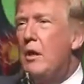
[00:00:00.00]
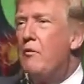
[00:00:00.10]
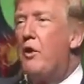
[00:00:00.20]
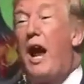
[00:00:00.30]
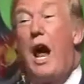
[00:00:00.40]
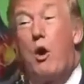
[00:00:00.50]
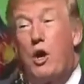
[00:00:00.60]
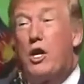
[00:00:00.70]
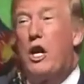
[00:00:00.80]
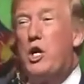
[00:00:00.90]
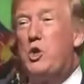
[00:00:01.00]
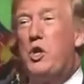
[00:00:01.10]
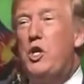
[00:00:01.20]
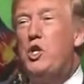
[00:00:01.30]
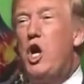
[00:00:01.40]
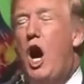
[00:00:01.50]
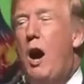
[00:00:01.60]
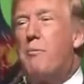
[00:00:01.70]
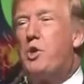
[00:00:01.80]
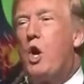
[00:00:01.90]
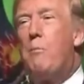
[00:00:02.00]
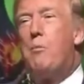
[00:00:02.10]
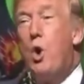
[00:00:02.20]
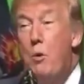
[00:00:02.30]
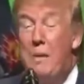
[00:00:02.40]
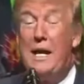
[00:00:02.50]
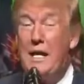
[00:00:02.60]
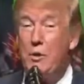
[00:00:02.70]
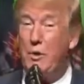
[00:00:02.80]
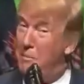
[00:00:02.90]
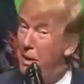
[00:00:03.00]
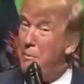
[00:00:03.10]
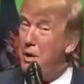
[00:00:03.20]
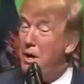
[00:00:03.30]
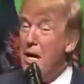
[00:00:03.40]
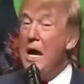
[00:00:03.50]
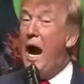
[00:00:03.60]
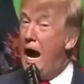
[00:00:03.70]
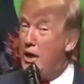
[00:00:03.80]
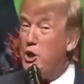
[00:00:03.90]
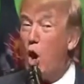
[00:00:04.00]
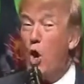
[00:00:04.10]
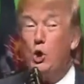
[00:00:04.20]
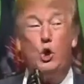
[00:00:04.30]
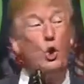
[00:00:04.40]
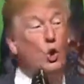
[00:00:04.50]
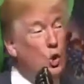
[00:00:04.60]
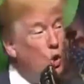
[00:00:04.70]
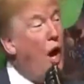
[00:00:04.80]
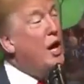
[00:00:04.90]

for our country. Jobs are booming. Remember? I told you.